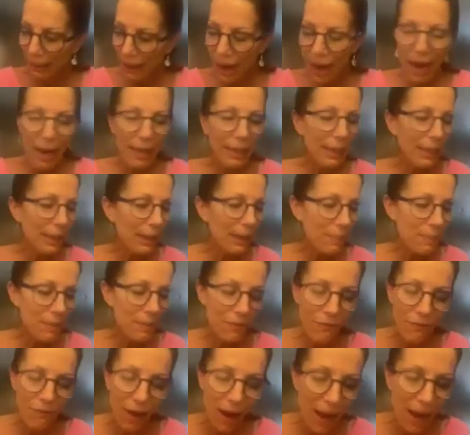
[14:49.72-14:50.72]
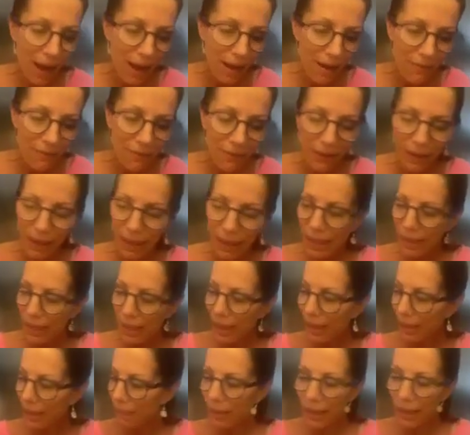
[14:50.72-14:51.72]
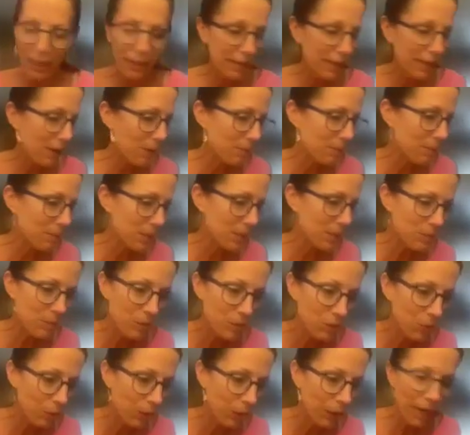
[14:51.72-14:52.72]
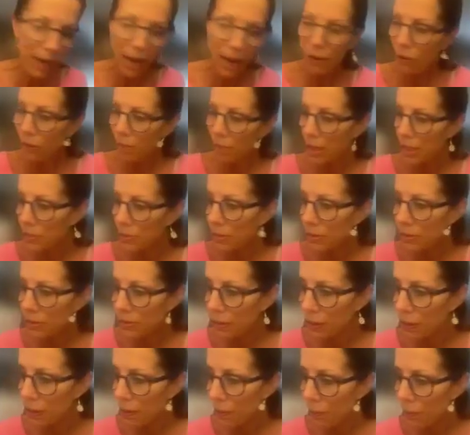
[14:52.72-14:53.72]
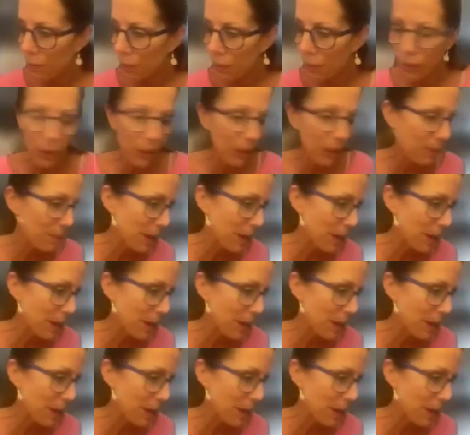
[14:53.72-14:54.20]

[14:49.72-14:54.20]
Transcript: I get up at 5 and I'm like, now, am I supposed to work out? Or am I supposed to go to work?